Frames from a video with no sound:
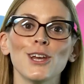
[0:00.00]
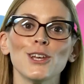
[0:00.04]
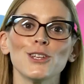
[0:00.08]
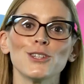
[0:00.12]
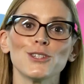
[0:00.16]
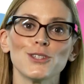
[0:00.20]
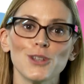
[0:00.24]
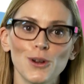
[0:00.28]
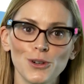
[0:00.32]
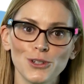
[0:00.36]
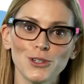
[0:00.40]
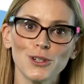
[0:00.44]

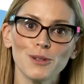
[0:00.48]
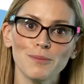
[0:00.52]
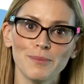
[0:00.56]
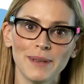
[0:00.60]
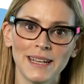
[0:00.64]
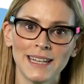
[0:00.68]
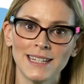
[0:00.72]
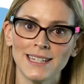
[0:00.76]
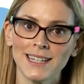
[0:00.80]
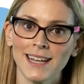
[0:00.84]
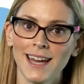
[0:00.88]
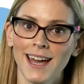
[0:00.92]
Social
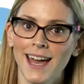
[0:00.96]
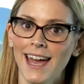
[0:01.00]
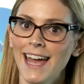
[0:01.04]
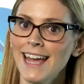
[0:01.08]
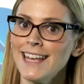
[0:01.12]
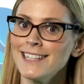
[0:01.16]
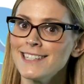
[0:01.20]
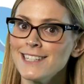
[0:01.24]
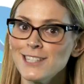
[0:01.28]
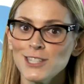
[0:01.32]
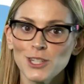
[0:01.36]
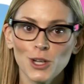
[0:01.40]
media
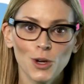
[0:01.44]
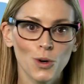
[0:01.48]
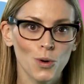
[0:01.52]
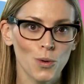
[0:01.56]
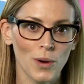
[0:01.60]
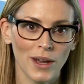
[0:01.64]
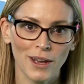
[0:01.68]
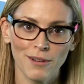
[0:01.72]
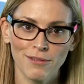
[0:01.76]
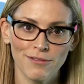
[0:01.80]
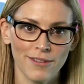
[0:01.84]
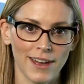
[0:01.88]
isn't a
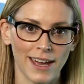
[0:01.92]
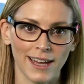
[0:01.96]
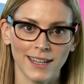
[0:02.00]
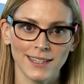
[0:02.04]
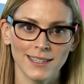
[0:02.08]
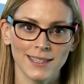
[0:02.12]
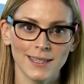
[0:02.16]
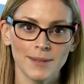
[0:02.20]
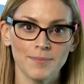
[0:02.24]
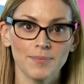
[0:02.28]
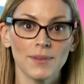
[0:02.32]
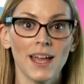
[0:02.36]
quick
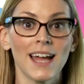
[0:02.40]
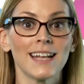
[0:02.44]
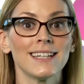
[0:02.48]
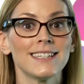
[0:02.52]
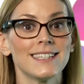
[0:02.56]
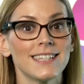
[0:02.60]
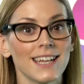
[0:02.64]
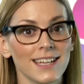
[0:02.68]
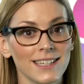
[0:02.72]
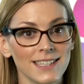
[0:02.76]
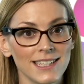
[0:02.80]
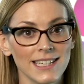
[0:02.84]
fix and
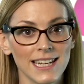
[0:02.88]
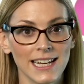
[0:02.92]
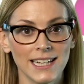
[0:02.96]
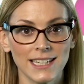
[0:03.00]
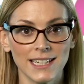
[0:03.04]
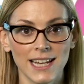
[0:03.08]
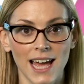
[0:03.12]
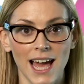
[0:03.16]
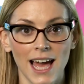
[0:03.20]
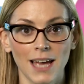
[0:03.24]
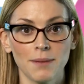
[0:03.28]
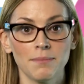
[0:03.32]
does take
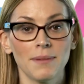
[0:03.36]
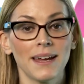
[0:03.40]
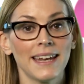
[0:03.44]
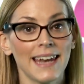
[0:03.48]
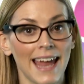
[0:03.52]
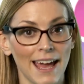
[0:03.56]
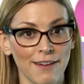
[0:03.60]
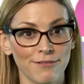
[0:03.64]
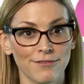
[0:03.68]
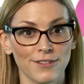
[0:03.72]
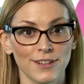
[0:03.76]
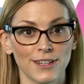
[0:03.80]
time and
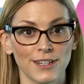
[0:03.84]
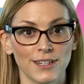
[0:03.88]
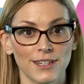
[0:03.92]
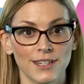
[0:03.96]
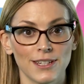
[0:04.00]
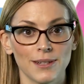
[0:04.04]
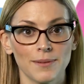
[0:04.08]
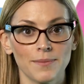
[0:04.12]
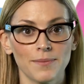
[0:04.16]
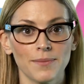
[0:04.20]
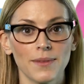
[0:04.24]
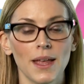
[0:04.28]

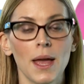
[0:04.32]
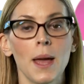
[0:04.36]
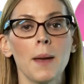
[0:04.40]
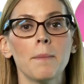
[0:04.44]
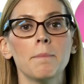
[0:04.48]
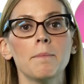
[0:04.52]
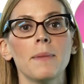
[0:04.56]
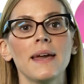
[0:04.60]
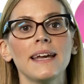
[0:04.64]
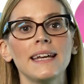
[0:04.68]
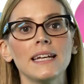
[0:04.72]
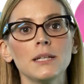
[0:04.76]
effort.
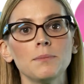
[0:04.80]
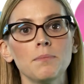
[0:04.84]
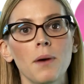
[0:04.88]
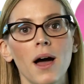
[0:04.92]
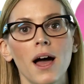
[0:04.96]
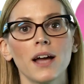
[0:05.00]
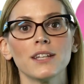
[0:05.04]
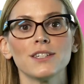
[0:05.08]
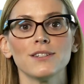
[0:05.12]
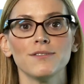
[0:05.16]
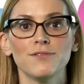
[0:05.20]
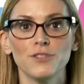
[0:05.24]
Make it
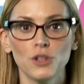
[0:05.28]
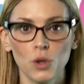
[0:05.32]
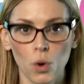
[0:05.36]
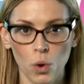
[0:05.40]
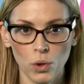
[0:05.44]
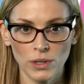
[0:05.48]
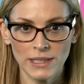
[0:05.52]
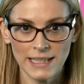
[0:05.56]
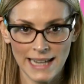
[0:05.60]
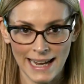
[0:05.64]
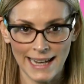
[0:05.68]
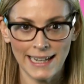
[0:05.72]
part of your
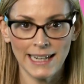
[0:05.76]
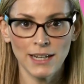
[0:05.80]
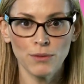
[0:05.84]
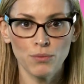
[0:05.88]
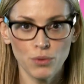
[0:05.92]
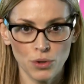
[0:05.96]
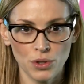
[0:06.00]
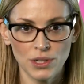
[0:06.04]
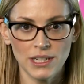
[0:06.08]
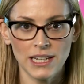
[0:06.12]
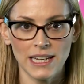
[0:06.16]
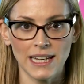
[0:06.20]
daily
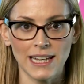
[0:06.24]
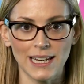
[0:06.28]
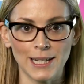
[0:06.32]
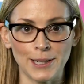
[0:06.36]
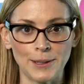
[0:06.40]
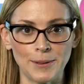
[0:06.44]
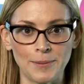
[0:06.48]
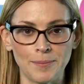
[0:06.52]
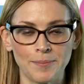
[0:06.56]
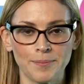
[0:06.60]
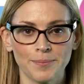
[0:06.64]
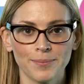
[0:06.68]

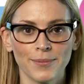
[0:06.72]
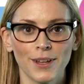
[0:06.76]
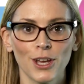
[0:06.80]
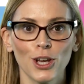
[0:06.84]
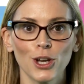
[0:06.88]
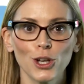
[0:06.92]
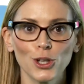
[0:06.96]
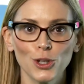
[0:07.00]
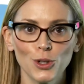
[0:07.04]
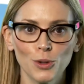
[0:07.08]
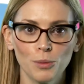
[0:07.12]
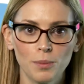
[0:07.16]
routine.
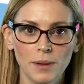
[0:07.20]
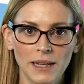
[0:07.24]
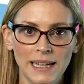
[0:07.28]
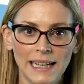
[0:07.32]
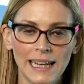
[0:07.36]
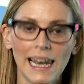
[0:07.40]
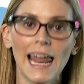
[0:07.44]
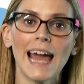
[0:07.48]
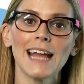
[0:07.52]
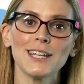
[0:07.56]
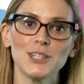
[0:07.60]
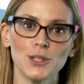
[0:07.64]
You'll be
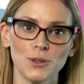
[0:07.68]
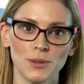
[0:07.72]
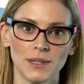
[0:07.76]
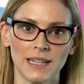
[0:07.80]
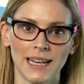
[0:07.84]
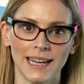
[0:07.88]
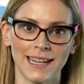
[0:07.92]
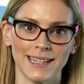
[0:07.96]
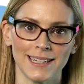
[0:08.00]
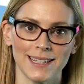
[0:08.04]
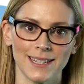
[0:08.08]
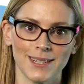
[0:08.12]
glad you
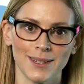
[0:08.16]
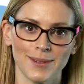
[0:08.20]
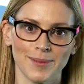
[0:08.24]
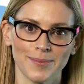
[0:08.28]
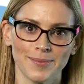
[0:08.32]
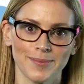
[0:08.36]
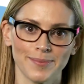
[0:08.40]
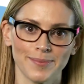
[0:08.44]
did.